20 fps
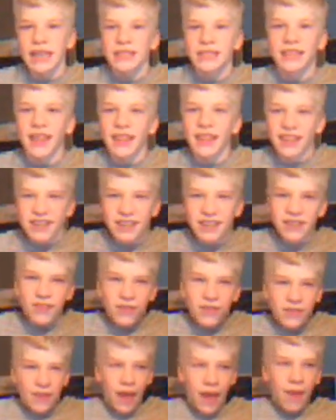All this has
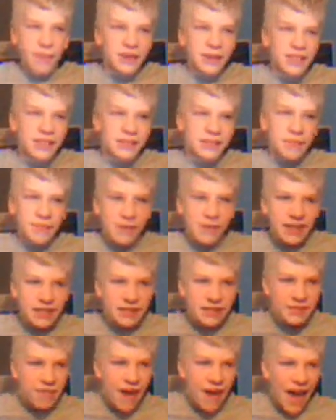nothing to do with
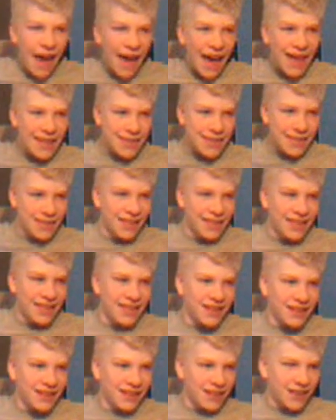albinism, but it's
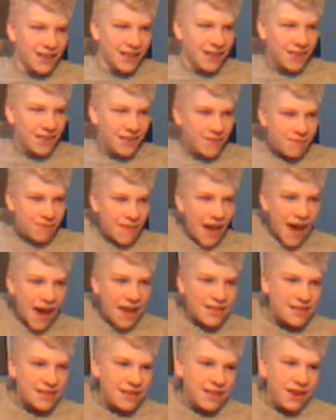math.
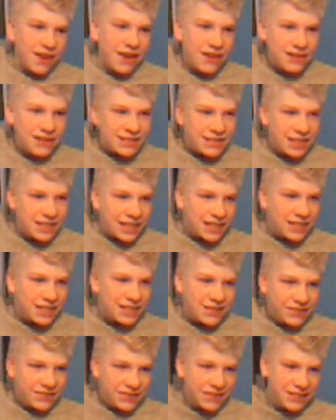Math is the
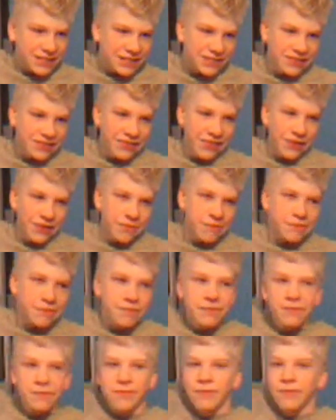hardest thing to do in
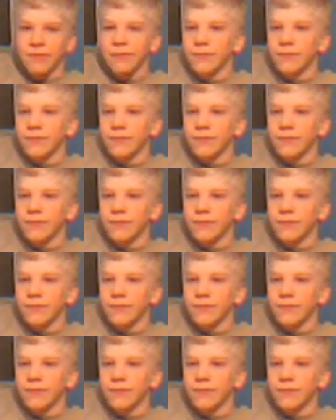school.